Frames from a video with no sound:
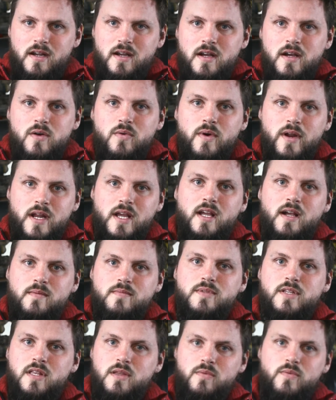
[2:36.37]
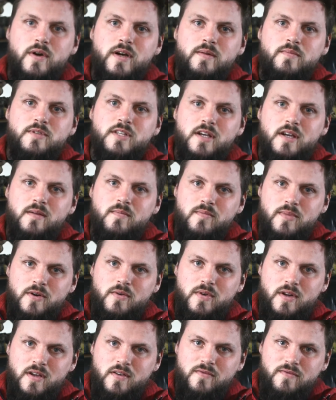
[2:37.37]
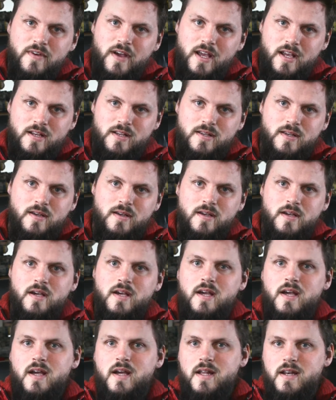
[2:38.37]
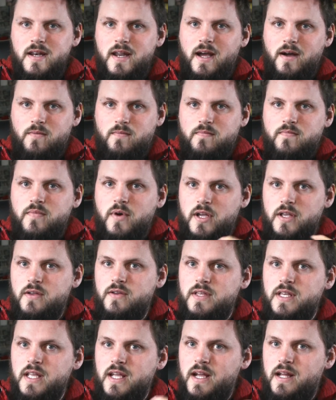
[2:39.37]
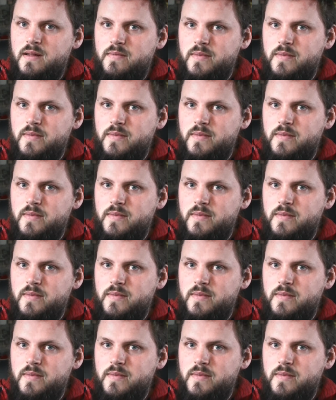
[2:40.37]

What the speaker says: when it comes to the website building phase. Now, by using Elementor